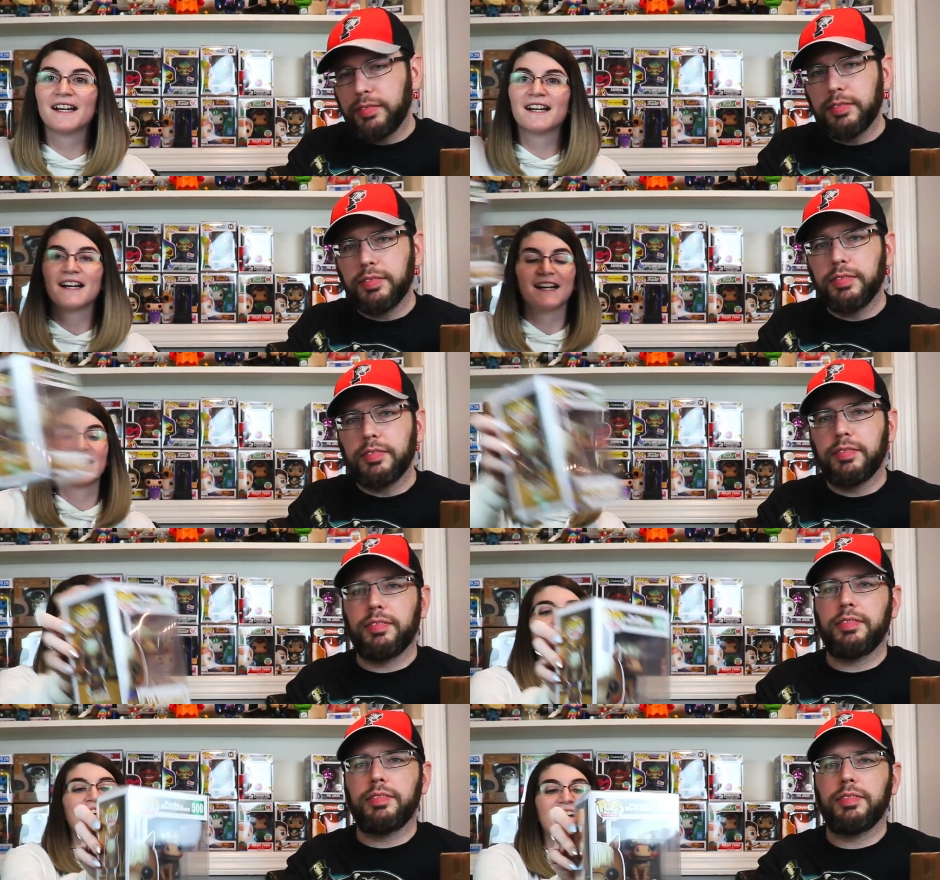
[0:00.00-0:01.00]

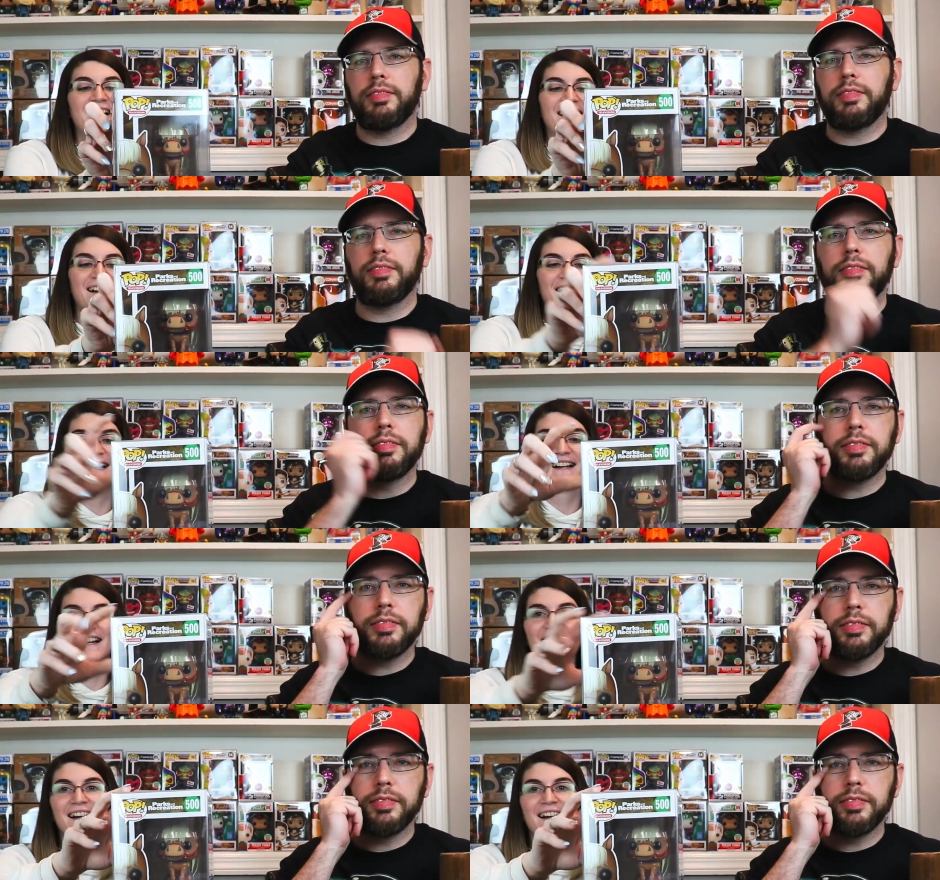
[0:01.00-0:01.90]
Nothing is said.